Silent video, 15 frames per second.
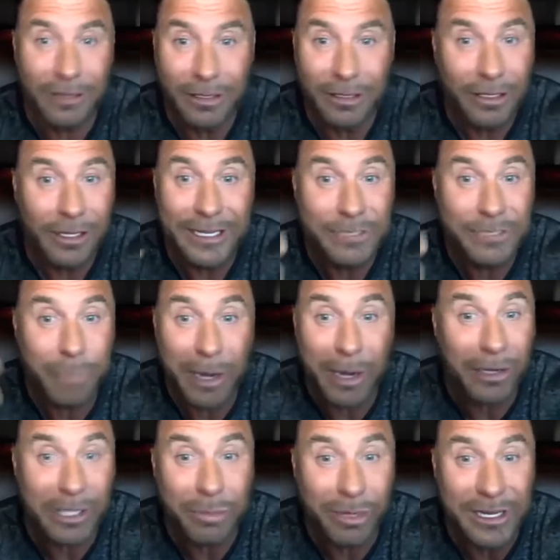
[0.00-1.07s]
he's barely
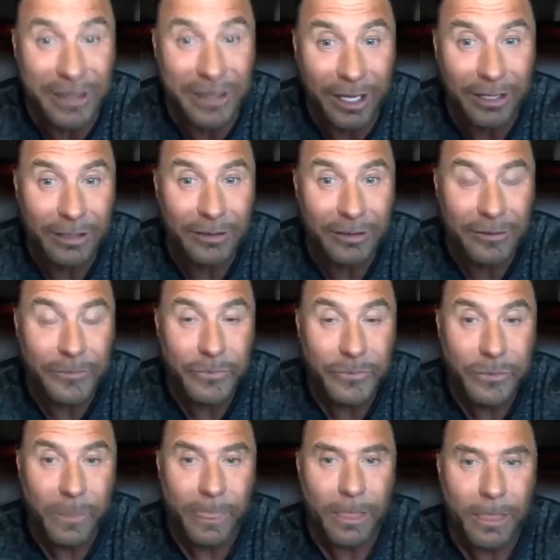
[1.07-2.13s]
breathing.
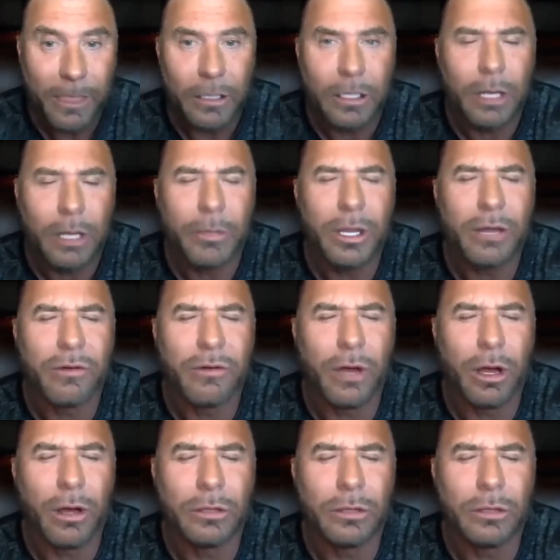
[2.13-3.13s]
Give me the phone.